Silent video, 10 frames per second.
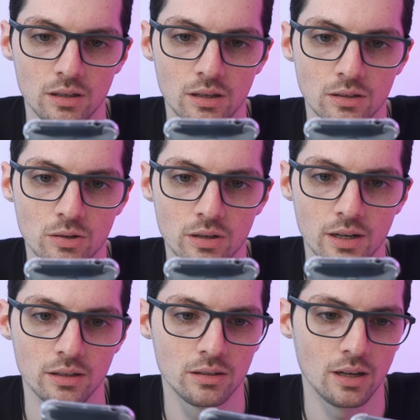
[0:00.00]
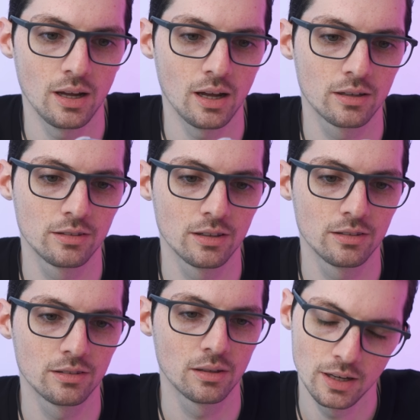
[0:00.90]
internet,
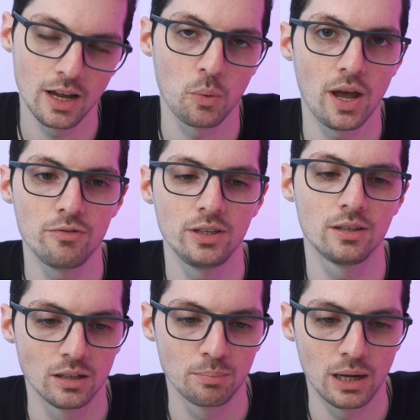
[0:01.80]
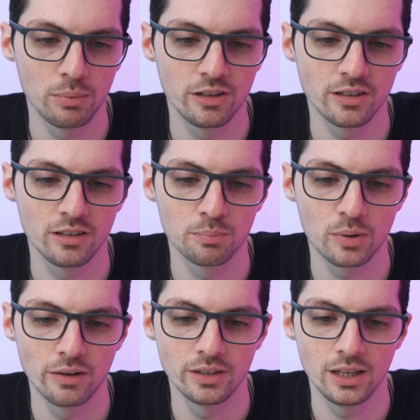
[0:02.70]
Access. There we have it. The publisher is
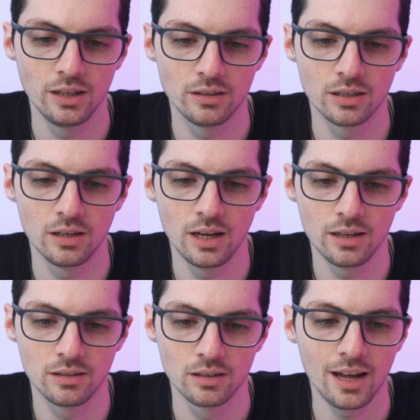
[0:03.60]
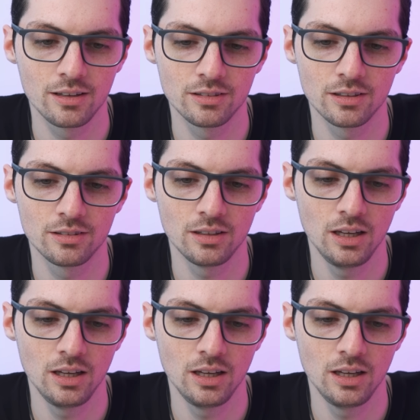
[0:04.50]
Private Internet Access